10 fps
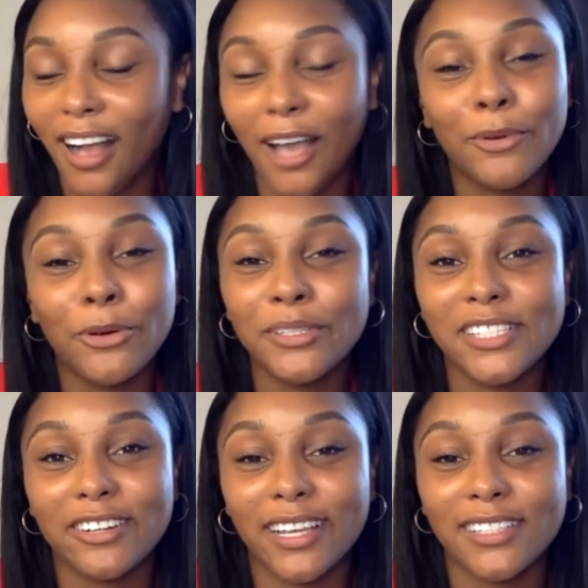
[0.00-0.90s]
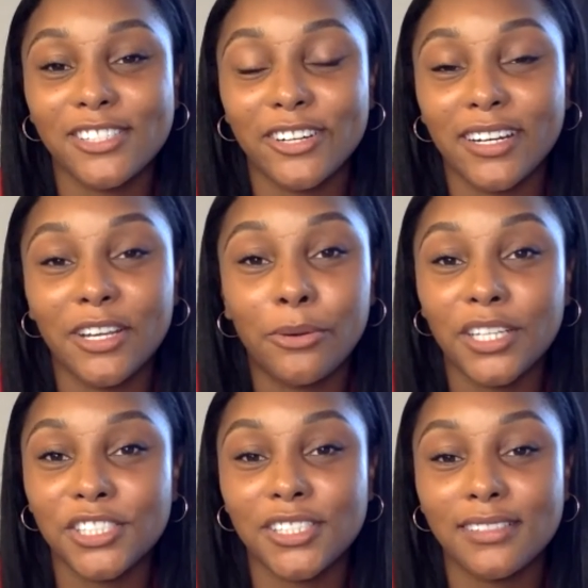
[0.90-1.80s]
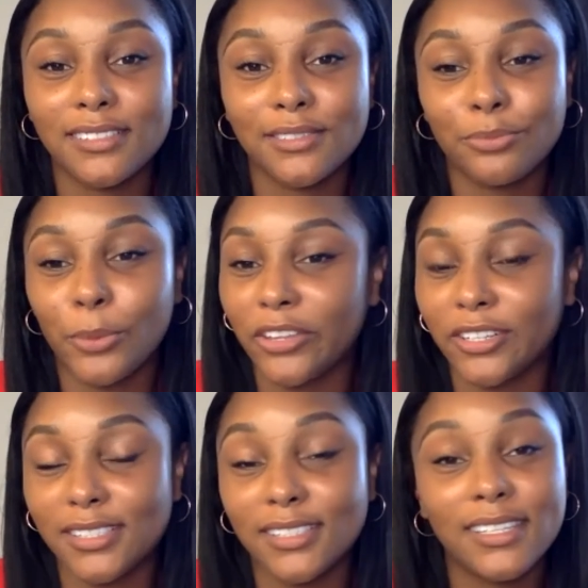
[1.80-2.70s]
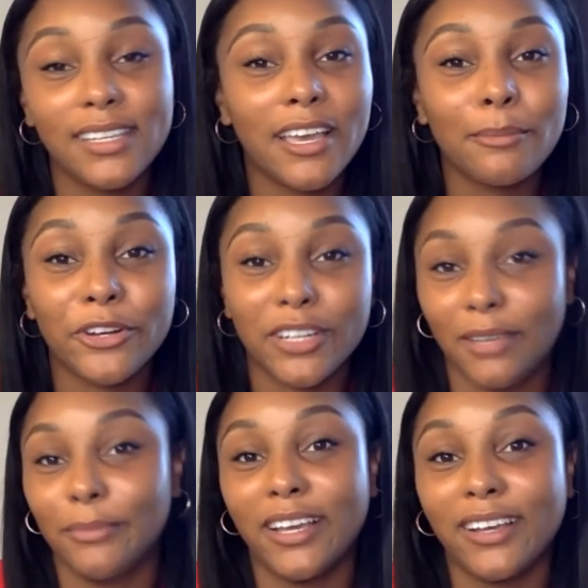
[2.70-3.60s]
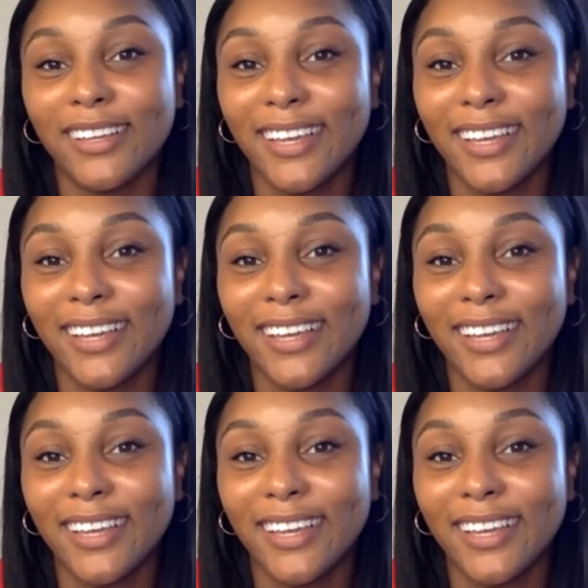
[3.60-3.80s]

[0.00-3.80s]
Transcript: I'm always there to answer any questions, whether it's a DM or an email.